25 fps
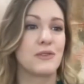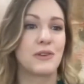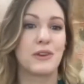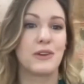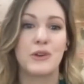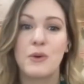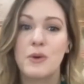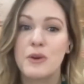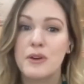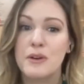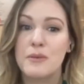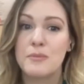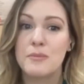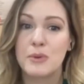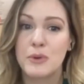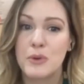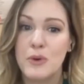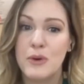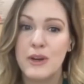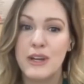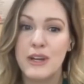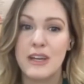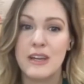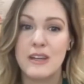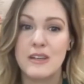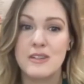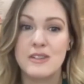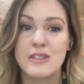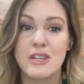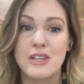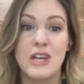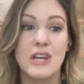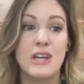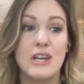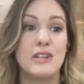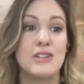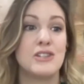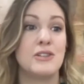for your employees
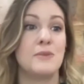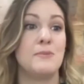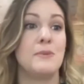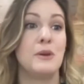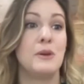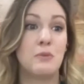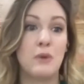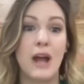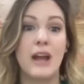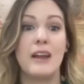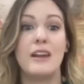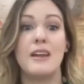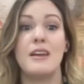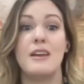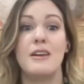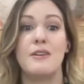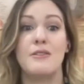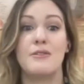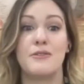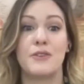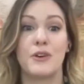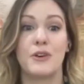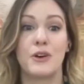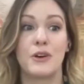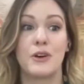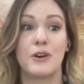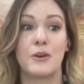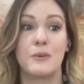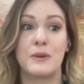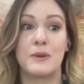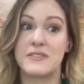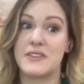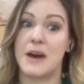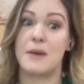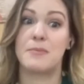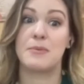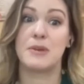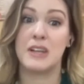to be ready for
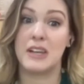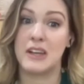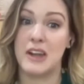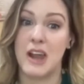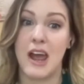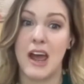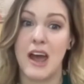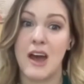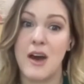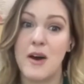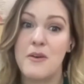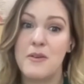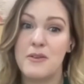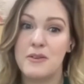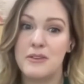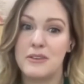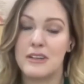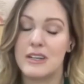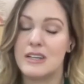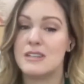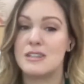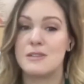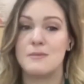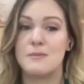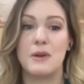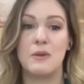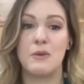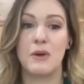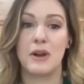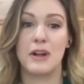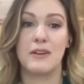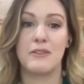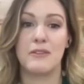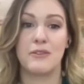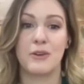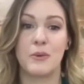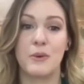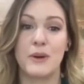what's happening now and to be
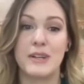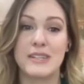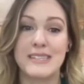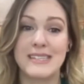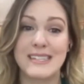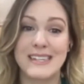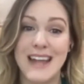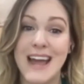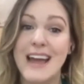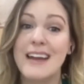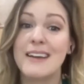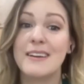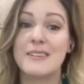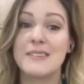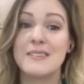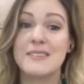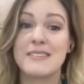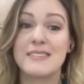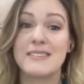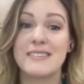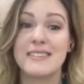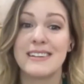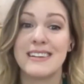ready for what's next